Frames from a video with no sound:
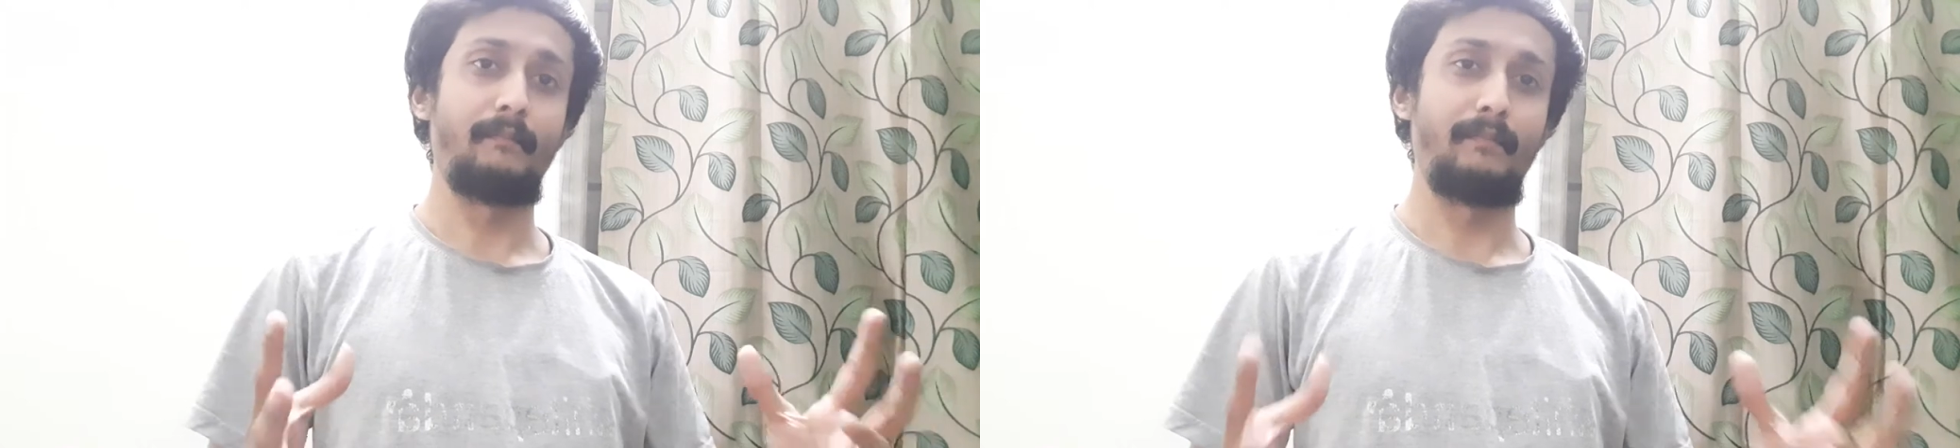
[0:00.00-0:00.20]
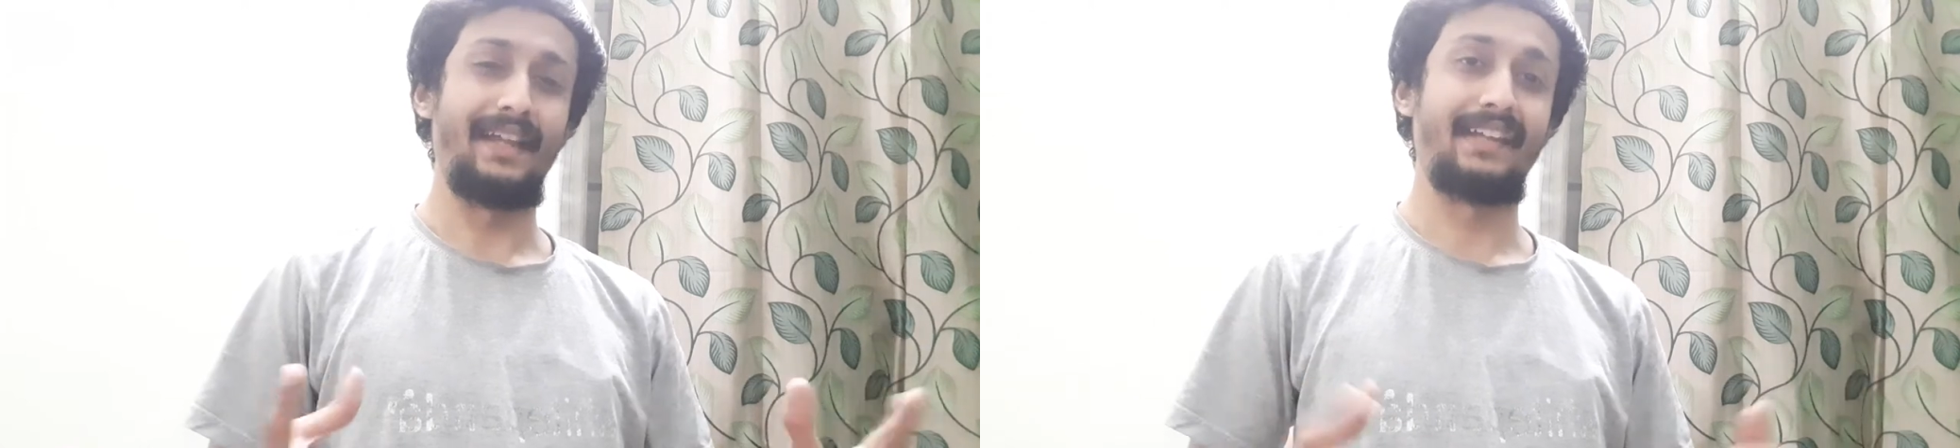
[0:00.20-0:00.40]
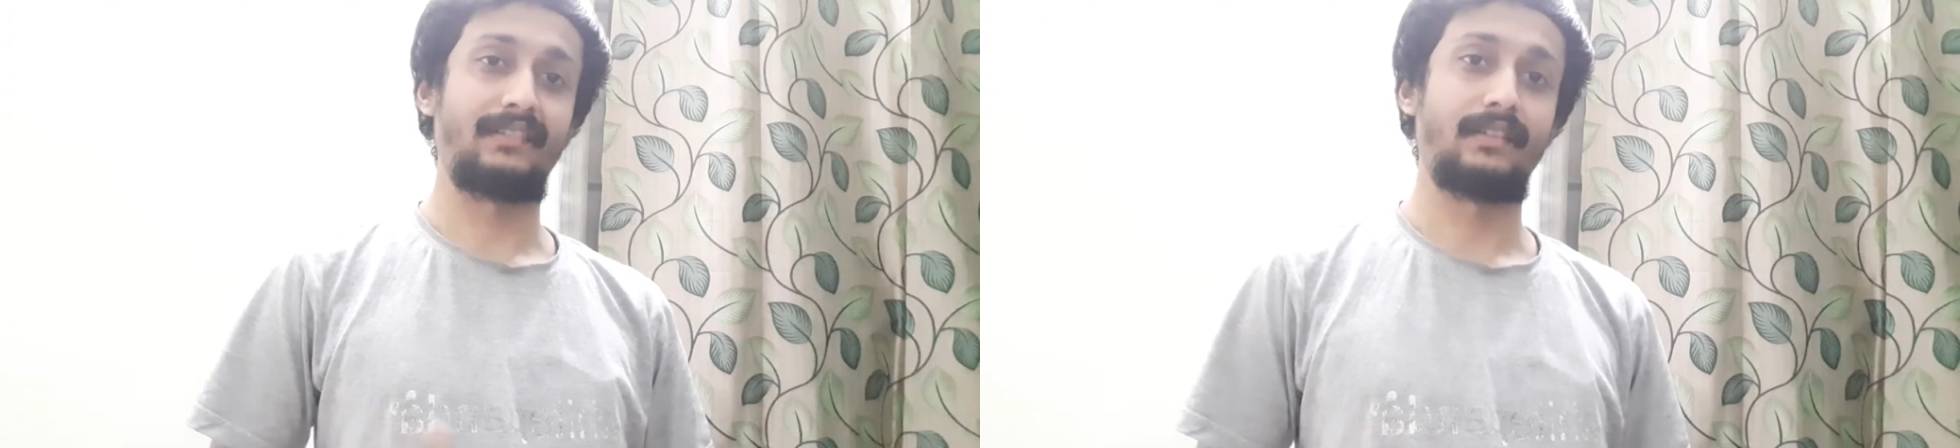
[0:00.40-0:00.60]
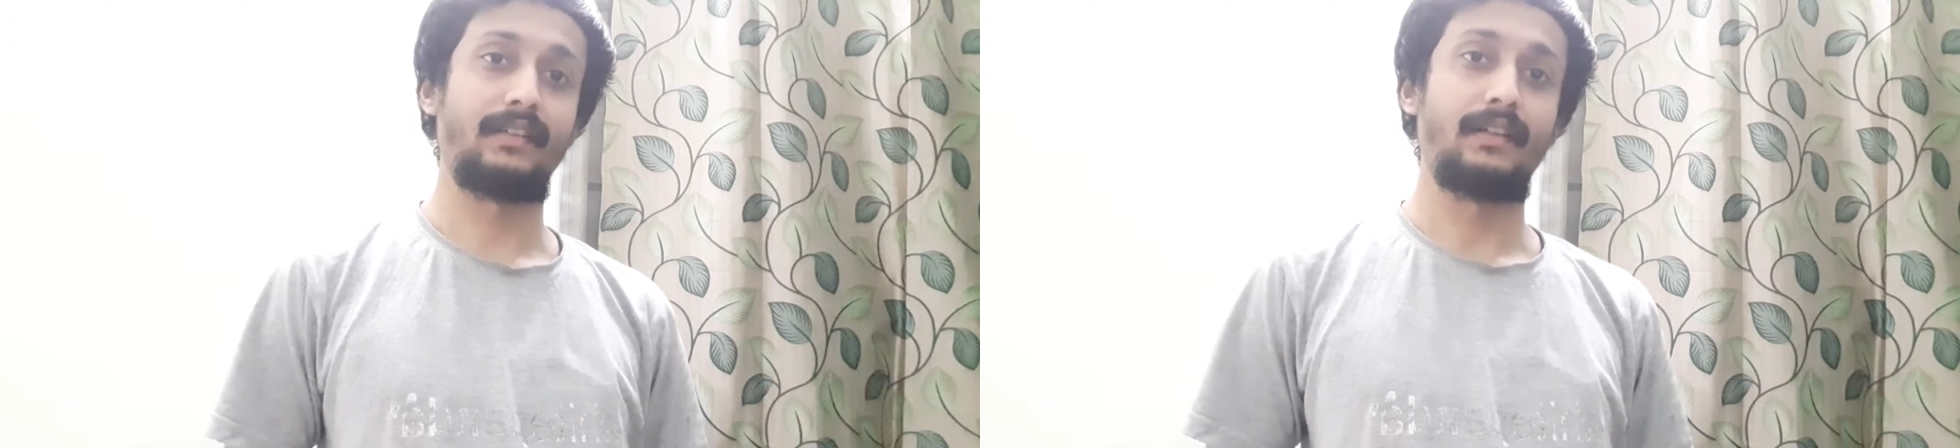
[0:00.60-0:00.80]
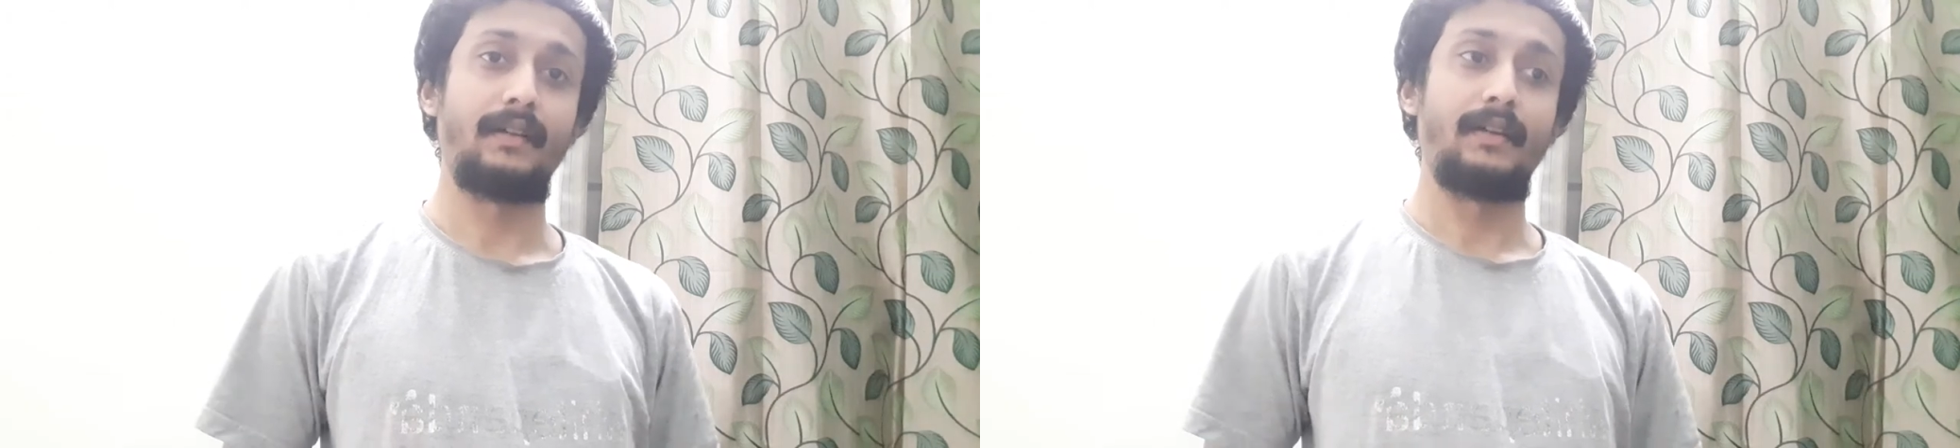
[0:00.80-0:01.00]
place
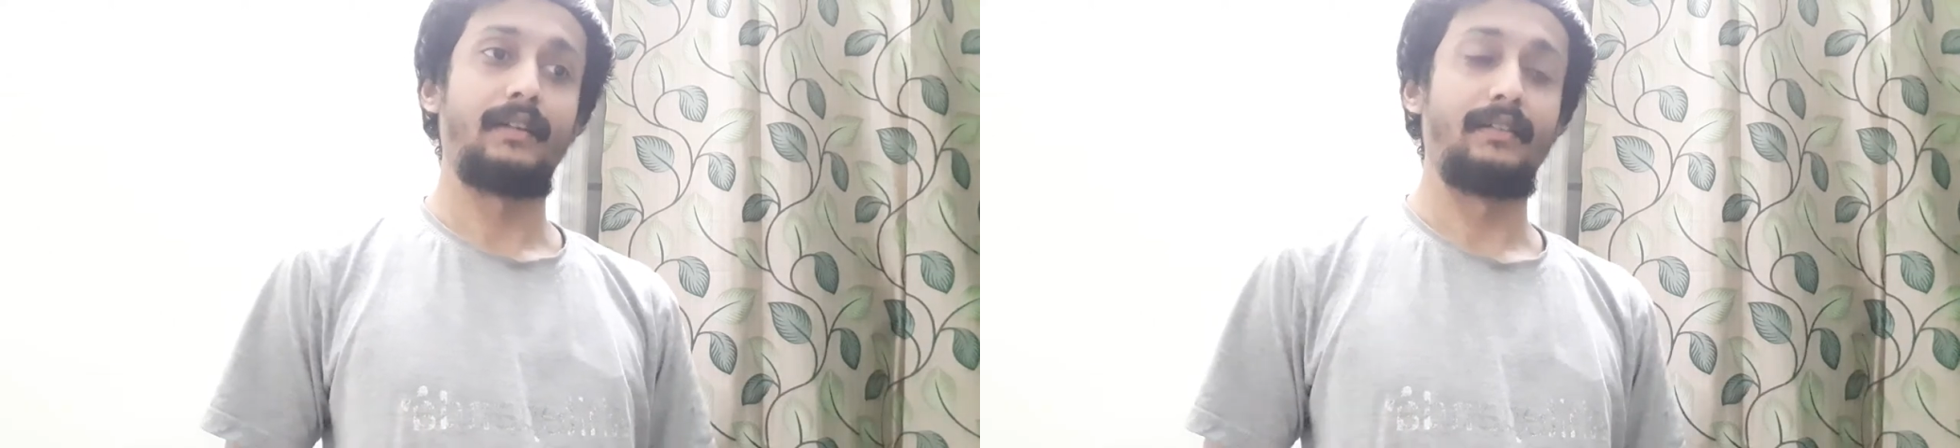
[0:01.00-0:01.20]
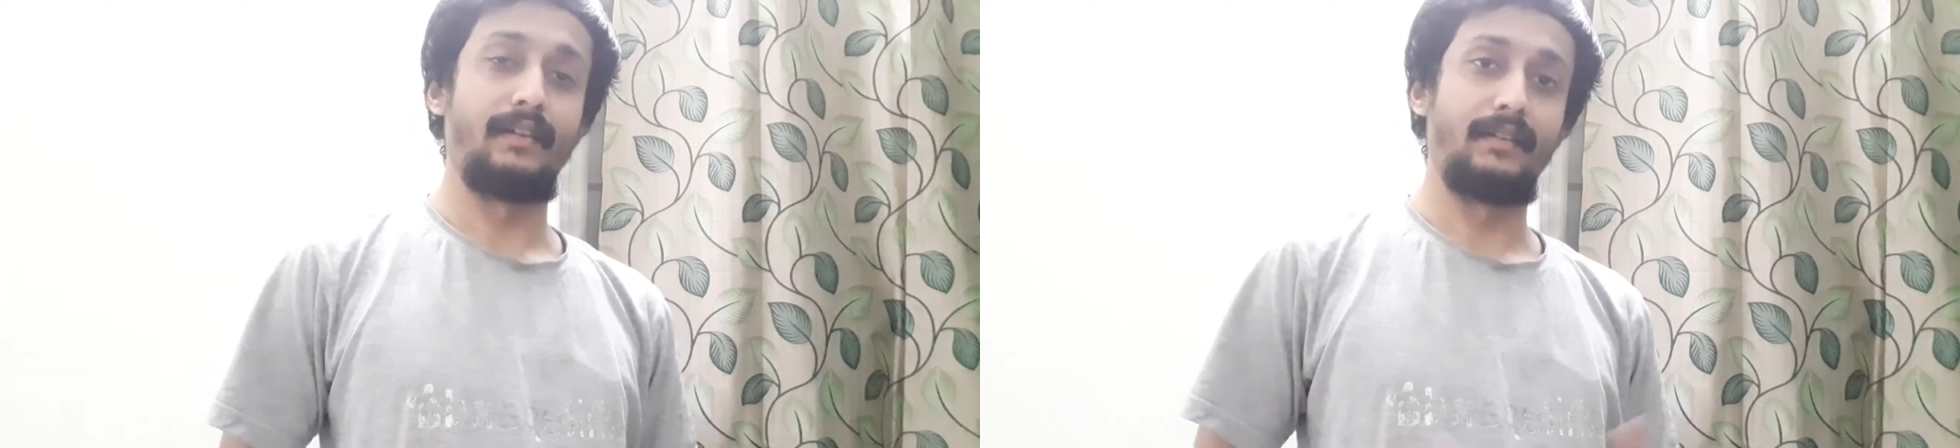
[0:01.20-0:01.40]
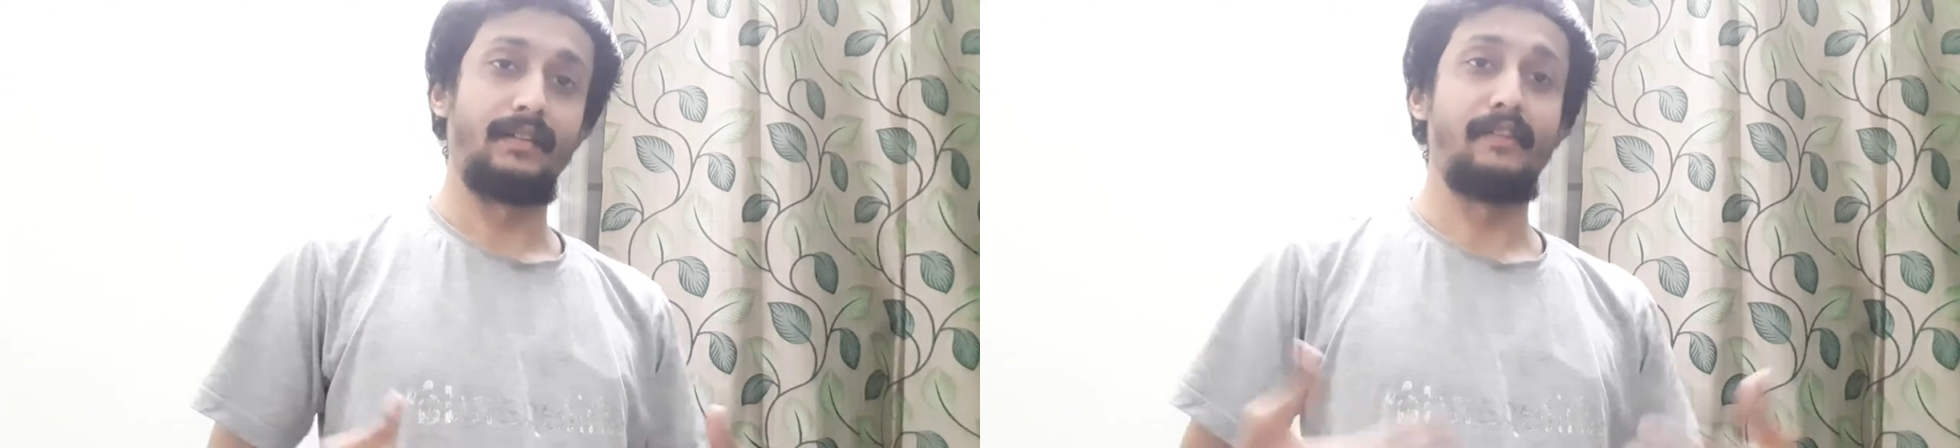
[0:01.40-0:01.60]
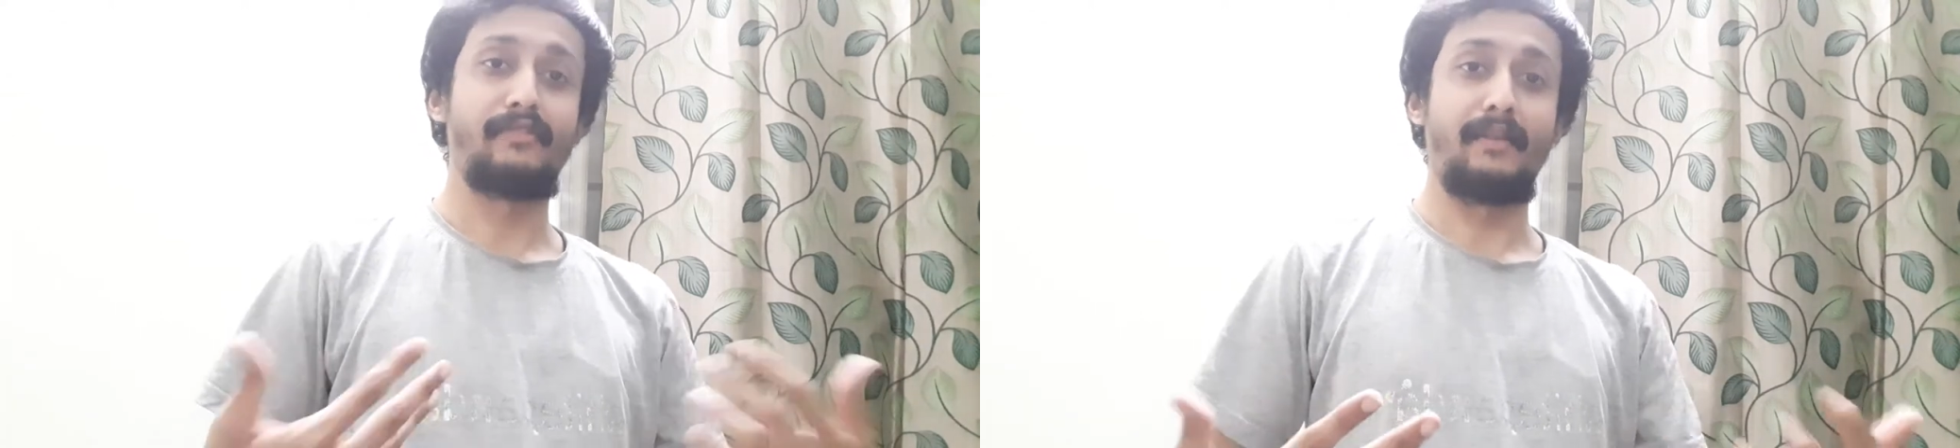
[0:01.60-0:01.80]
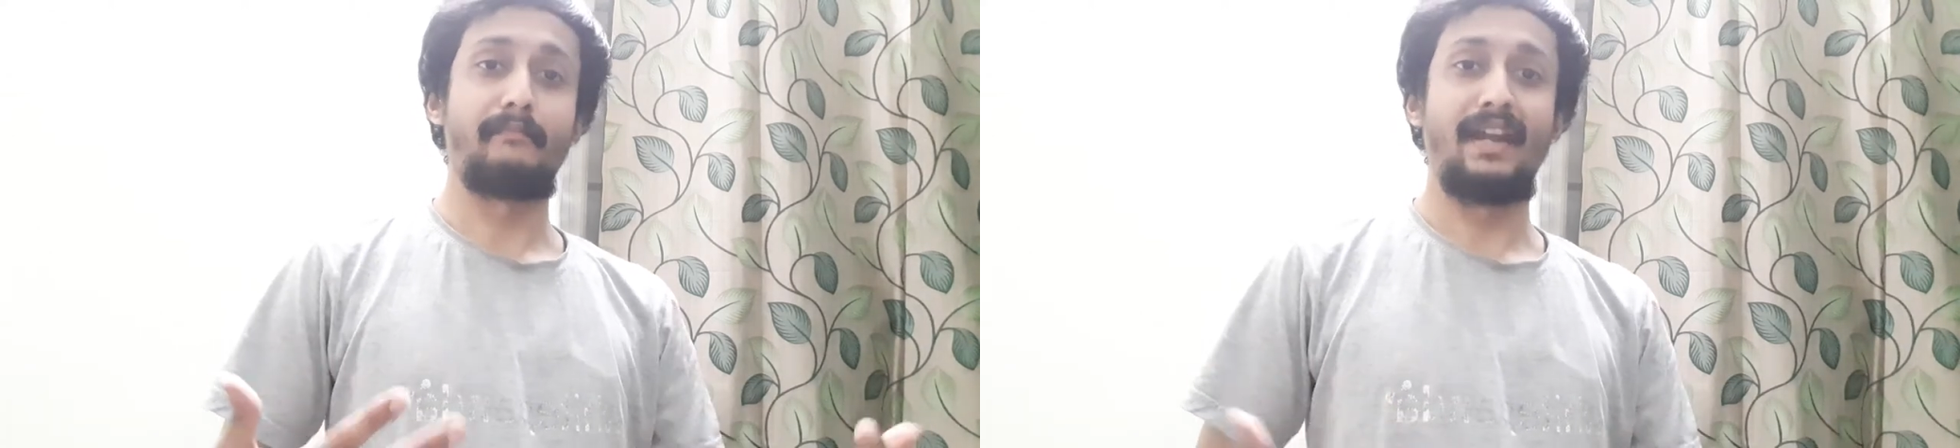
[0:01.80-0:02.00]
different